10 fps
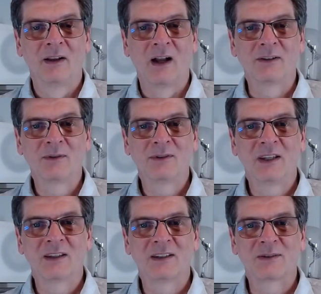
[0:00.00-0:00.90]
I don't
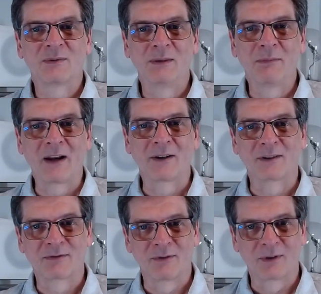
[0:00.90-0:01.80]
think that this really
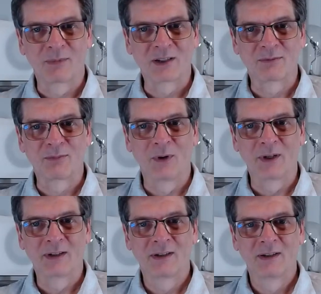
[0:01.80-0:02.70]
matters for the present
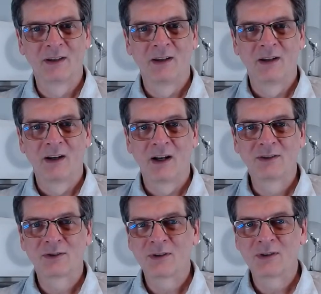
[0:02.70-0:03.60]
point.
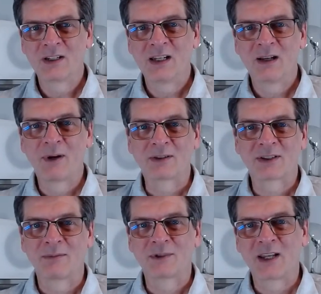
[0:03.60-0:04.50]
Uncertainty about
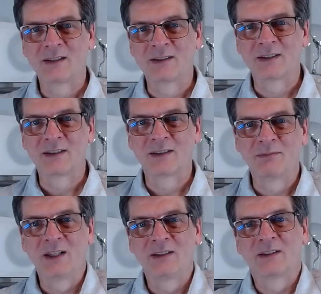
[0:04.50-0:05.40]
some sentences
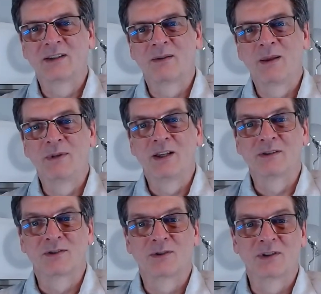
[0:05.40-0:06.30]
means that there may be
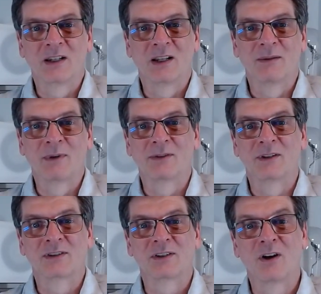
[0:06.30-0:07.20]
uncertainty about the
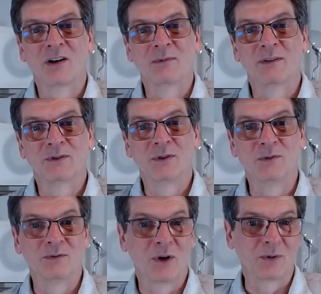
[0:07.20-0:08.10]
synonymy of
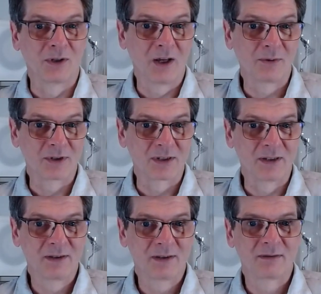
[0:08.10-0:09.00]
two token
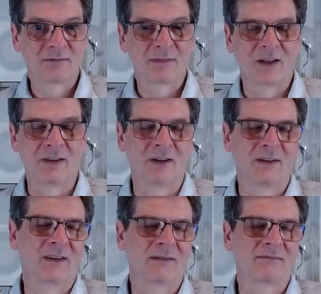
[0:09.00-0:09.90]
utterances. I
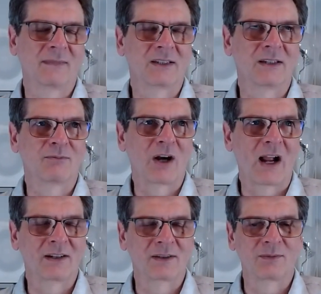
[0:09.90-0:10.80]
think this in
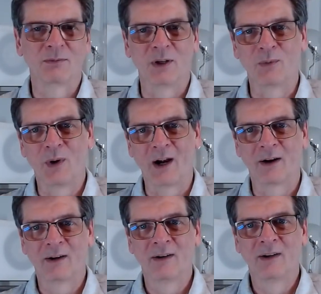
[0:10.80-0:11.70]
practice would be
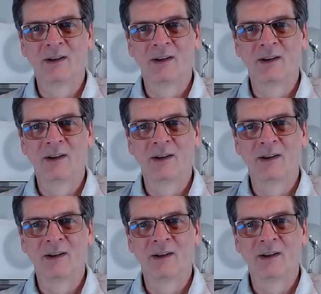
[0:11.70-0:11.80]
rare.